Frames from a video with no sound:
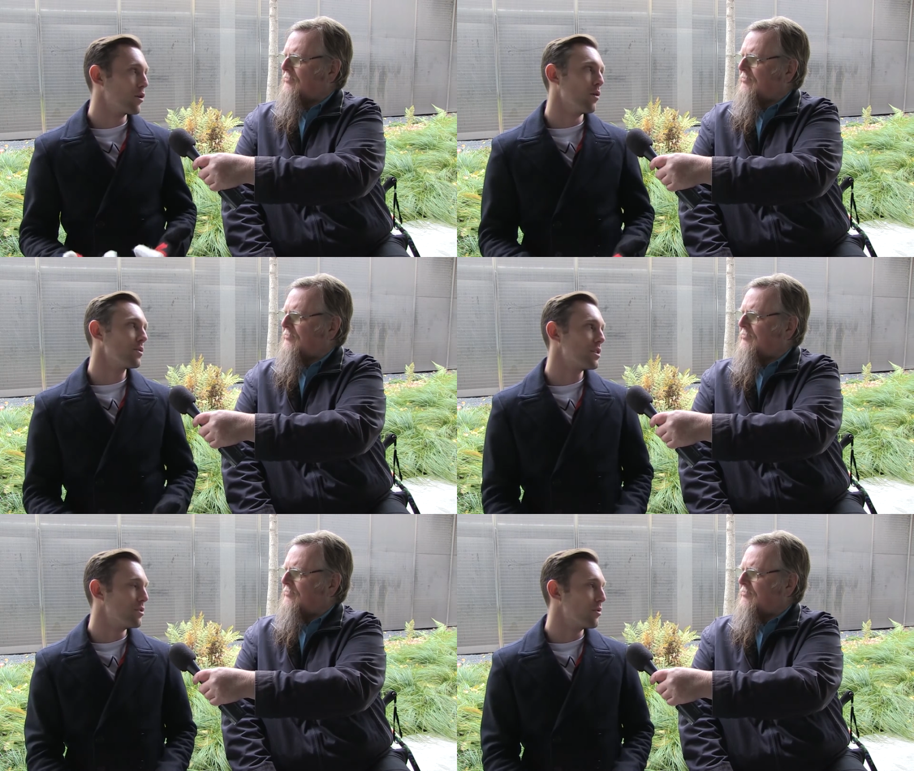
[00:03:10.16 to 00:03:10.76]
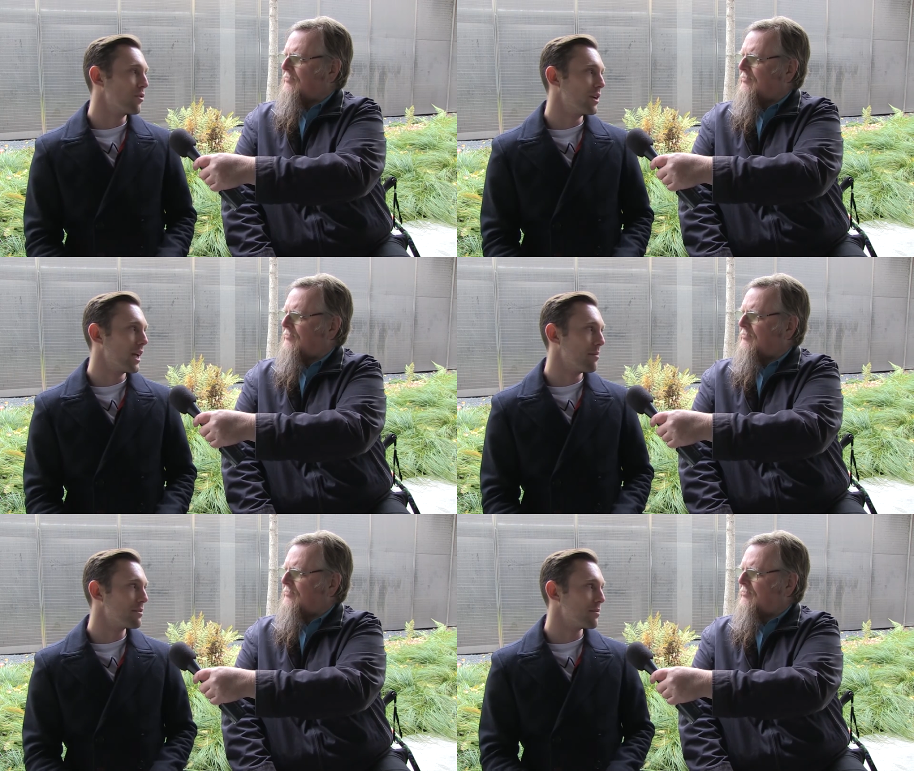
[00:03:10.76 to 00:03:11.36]
Speaker 1: goal was to do three
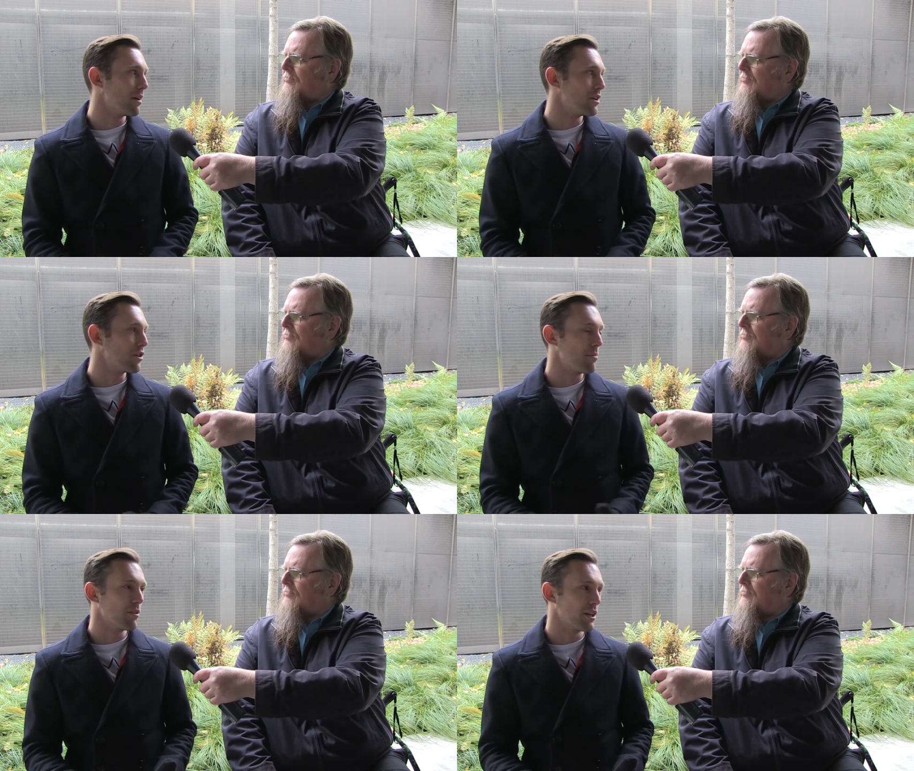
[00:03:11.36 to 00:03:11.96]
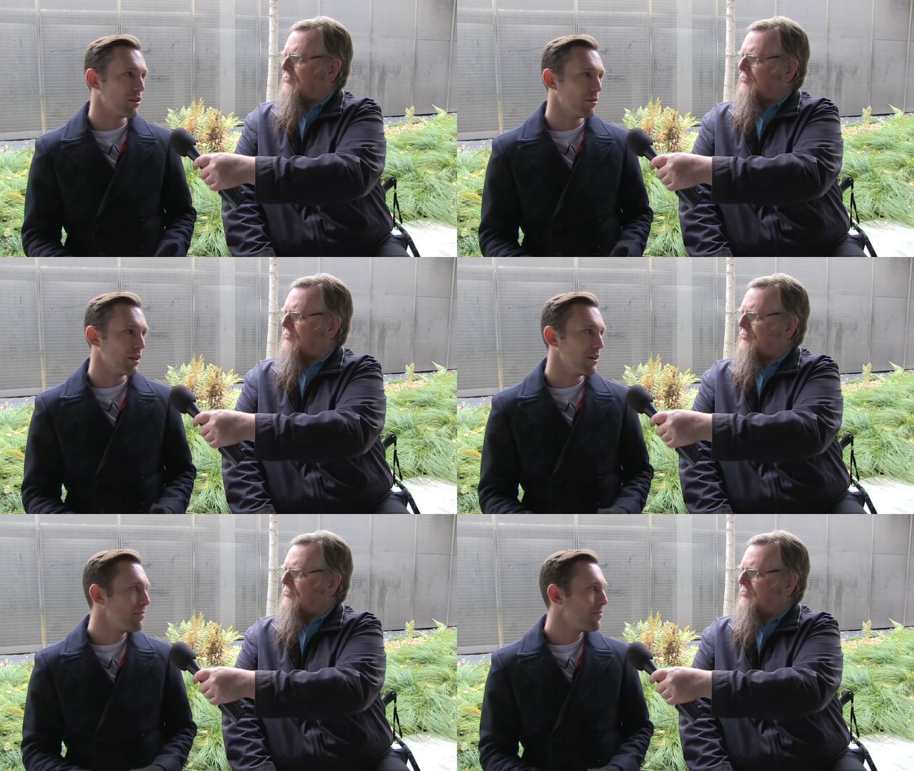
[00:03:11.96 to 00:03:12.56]
games in my trampoline
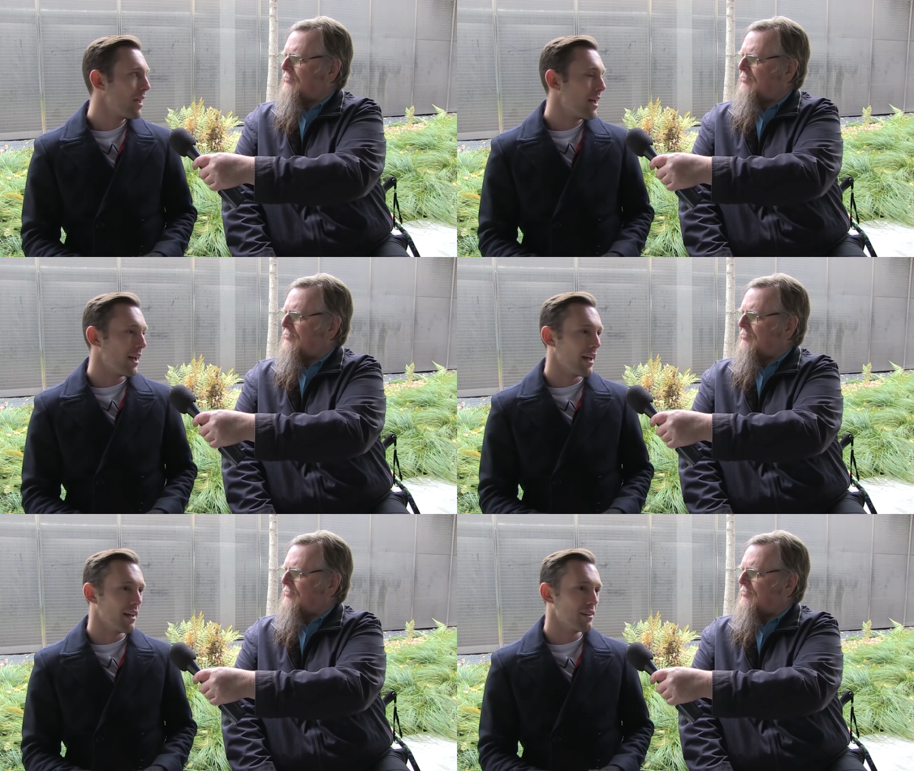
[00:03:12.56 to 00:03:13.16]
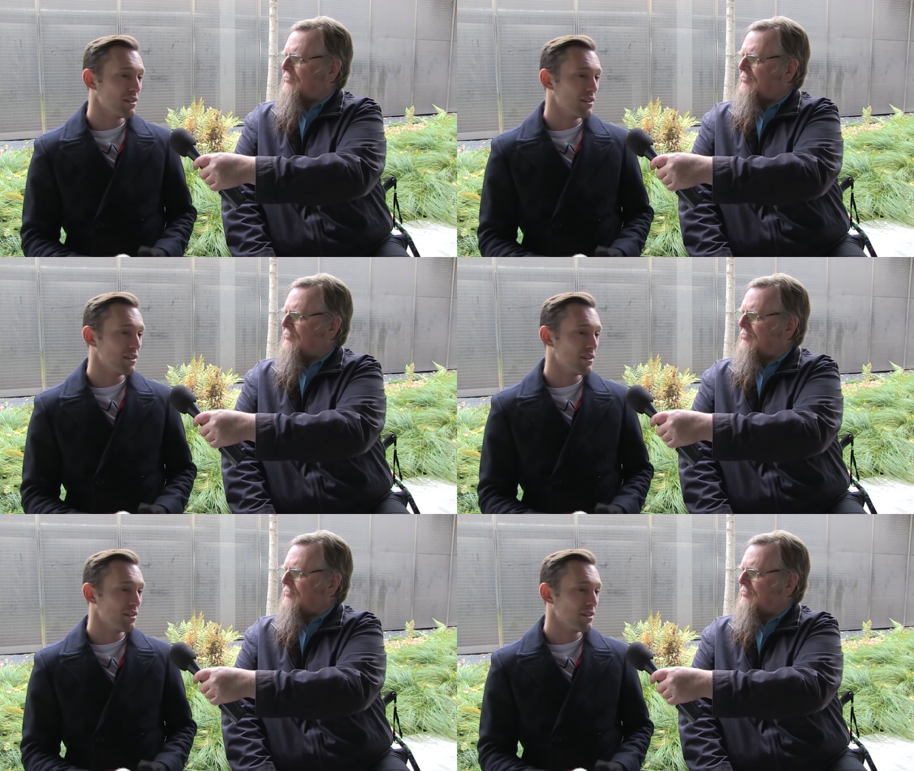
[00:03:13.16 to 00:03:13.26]
career, and